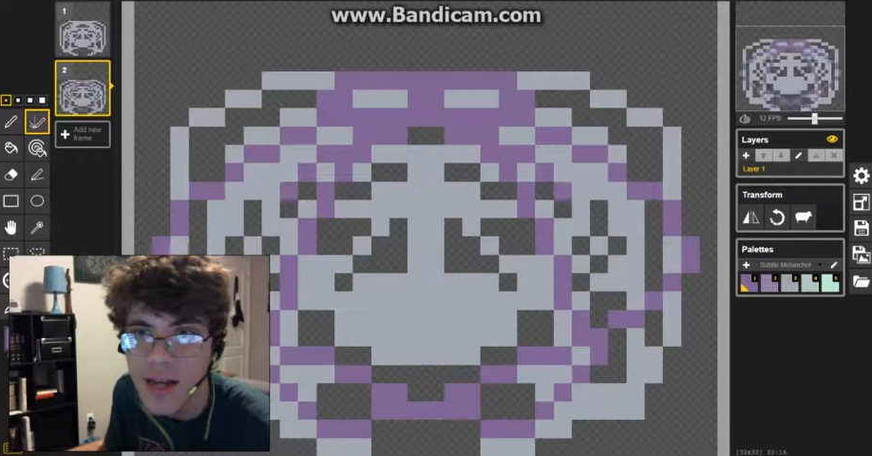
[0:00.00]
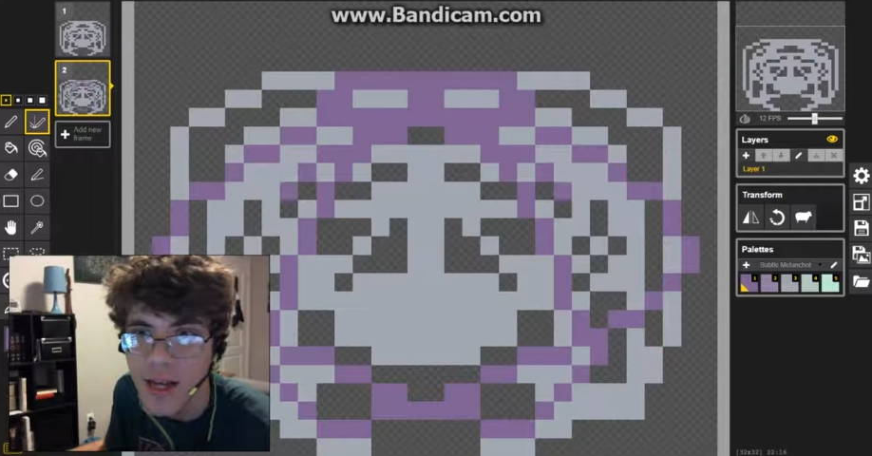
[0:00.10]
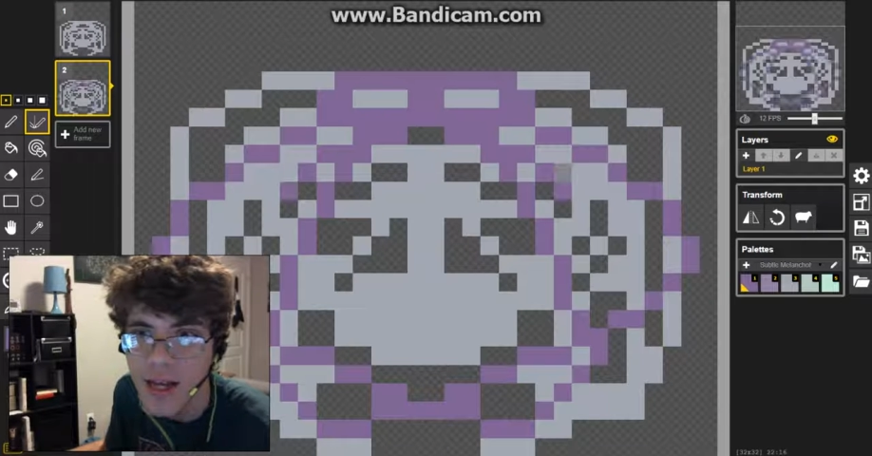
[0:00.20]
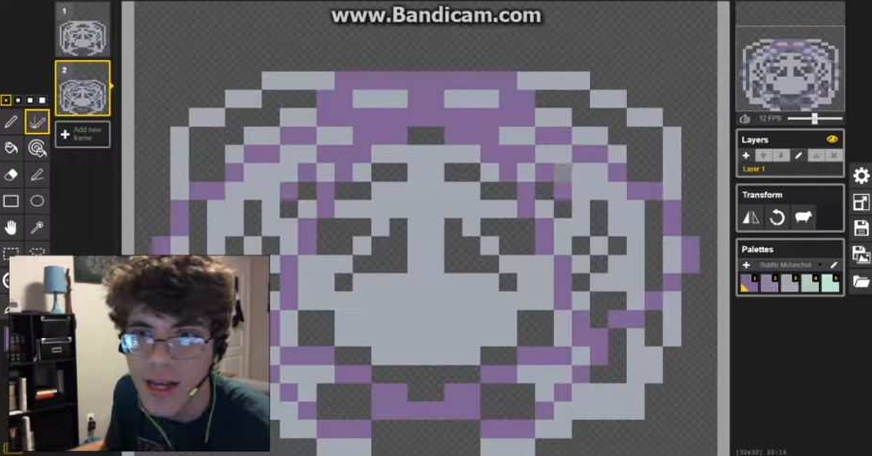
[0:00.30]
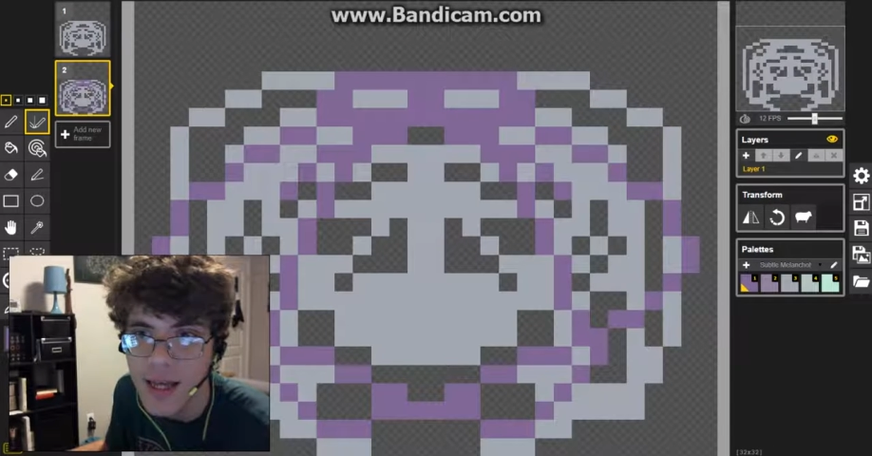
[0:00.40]

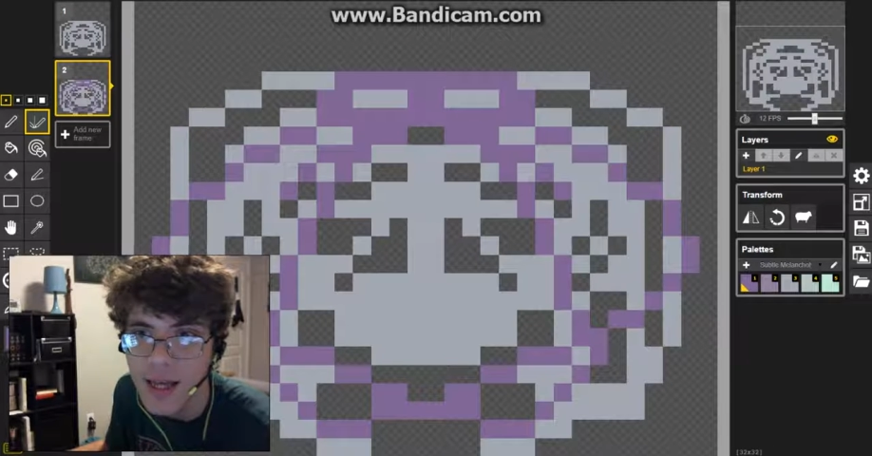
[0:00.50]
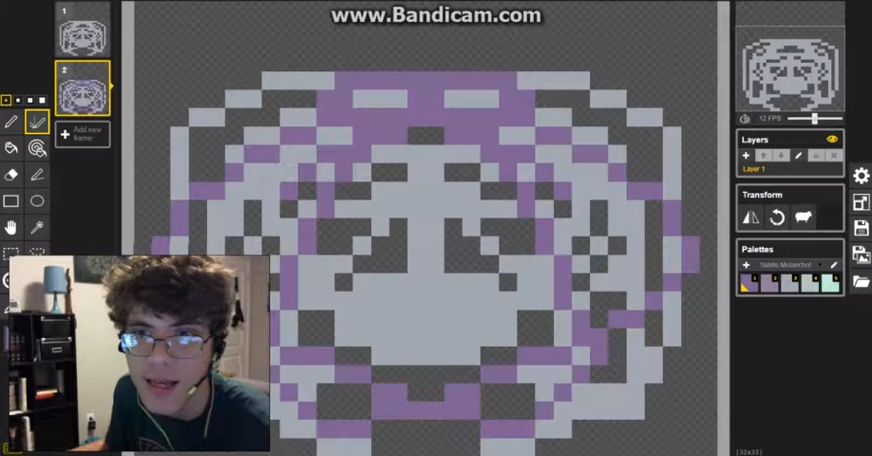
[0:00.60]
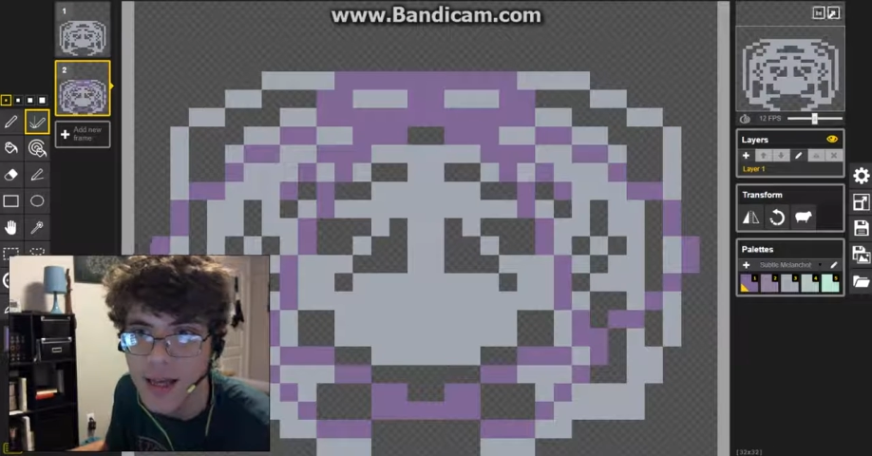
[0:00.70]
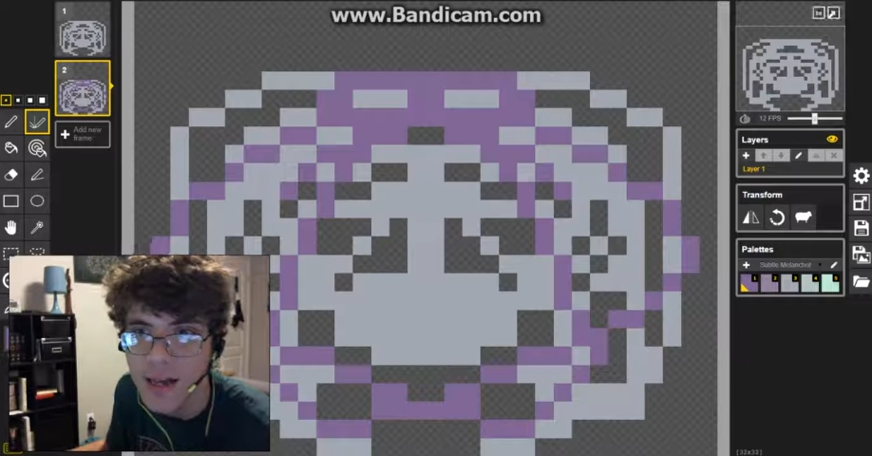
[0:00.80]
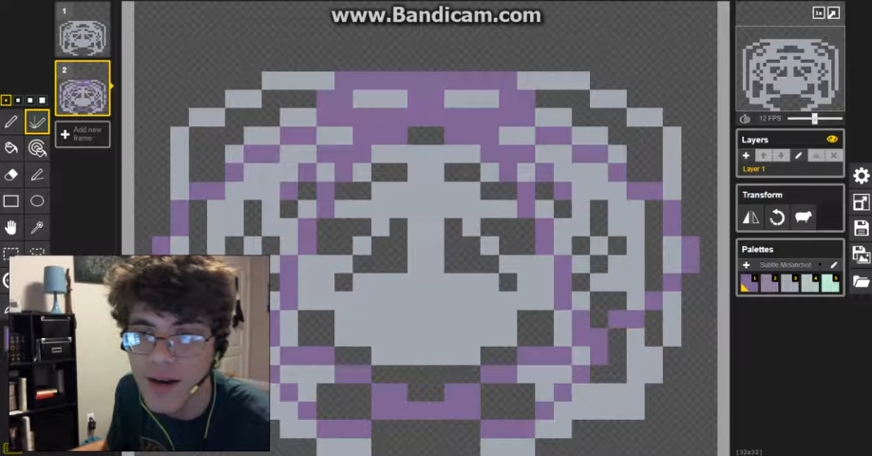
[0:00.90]

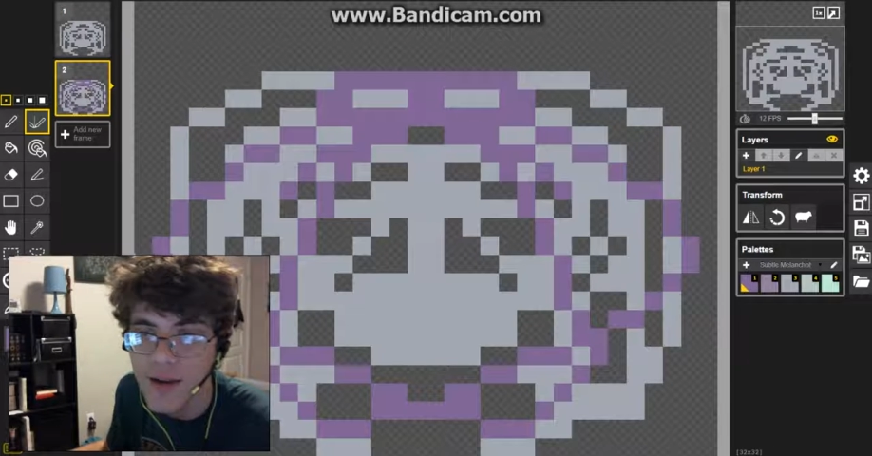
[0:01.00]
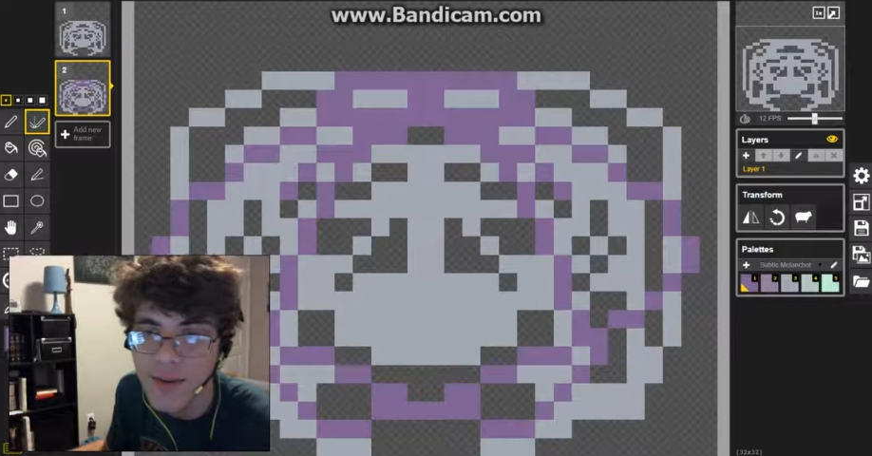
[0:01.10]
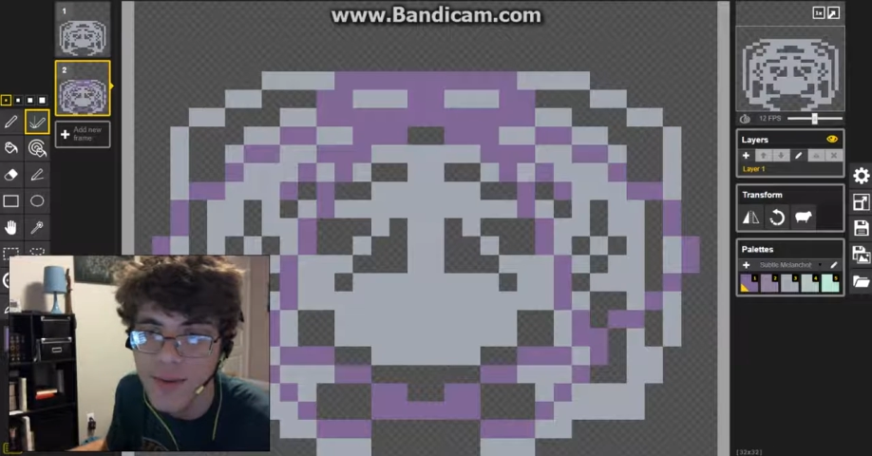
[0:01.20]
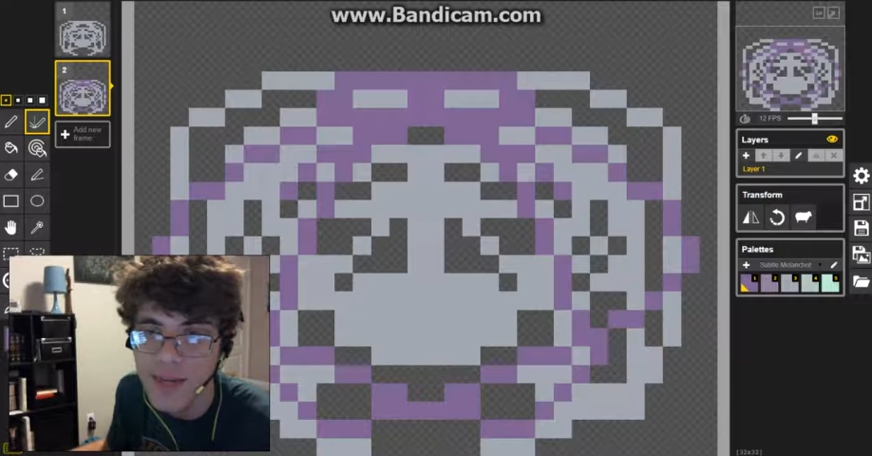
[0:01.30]
And now on the right